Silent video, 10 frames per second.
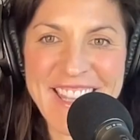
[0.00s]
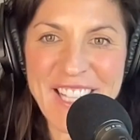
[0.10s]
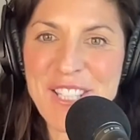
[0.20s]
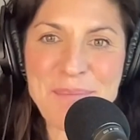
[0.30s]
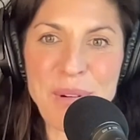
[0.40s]

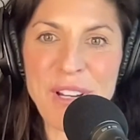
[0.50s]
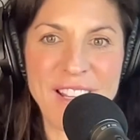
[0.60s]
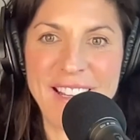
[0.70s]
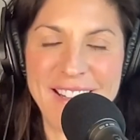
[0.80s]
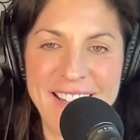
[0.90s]
That's
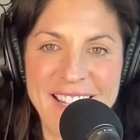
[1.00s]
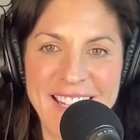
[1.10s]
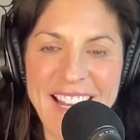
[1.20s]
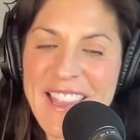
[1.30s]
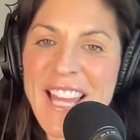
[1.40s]
brilliant.
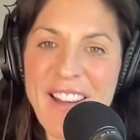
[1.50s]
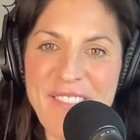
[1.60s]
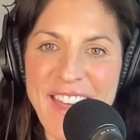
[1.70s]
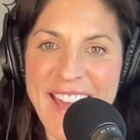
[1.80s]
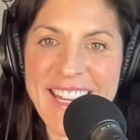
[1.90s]
I
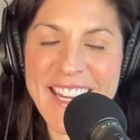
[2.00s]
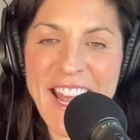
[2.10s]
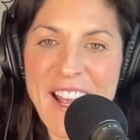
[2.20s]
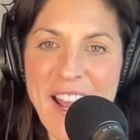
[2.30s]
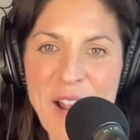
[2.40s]
love that. And
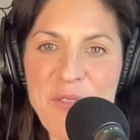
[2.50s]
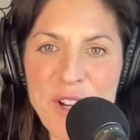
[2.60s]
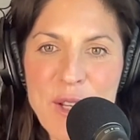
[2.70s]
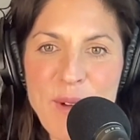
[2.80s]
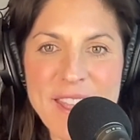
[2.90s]
I
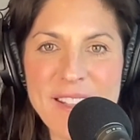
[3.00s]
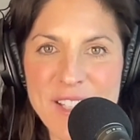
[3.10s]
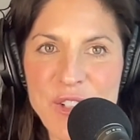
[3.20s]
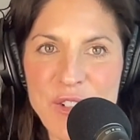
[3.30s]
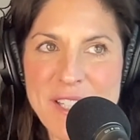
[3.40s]
really want the
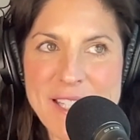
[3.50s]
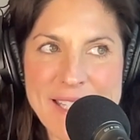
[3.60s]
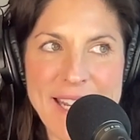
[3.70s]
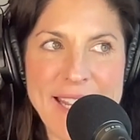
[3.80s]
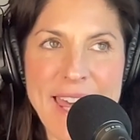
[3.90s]
listeners to
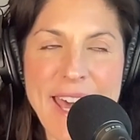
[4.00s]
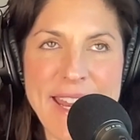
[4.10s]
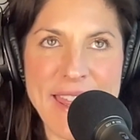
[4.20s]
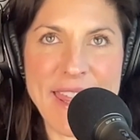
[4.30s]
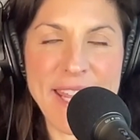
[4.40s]
take that
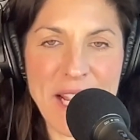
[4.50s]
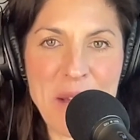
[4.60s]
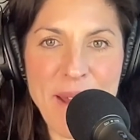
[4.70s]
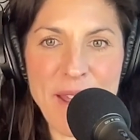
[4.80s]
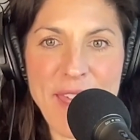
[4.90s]
and think
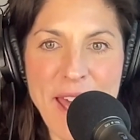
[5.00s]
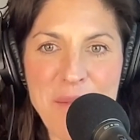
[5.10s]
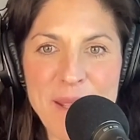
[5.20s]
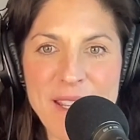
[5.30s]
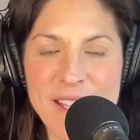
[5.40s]
about
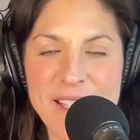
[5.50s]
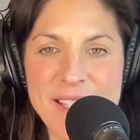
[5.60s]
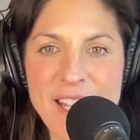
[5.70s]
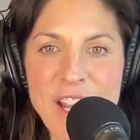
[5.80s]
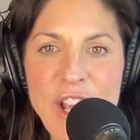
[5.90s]
that,
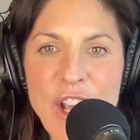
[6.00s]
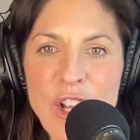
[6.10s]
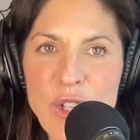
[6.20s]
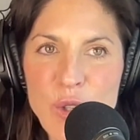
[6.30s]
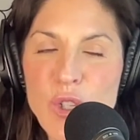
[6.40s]
because
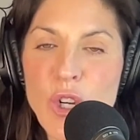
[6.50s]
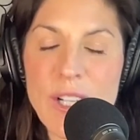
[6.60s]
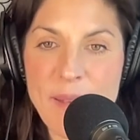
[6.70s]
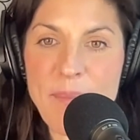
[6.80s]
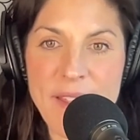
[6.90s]
you
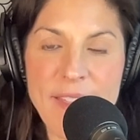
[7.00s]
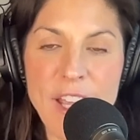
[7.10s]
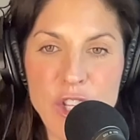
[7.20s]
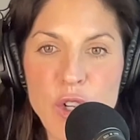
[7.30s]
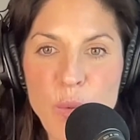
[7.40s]
took something
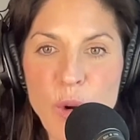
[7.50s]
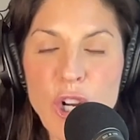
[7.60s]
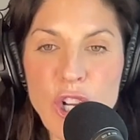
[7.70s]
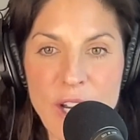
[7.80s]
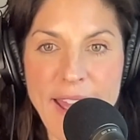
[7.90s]
that you were
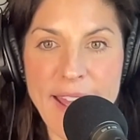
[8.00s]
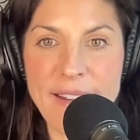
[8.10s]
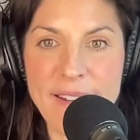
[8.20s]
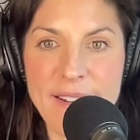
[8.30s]
good at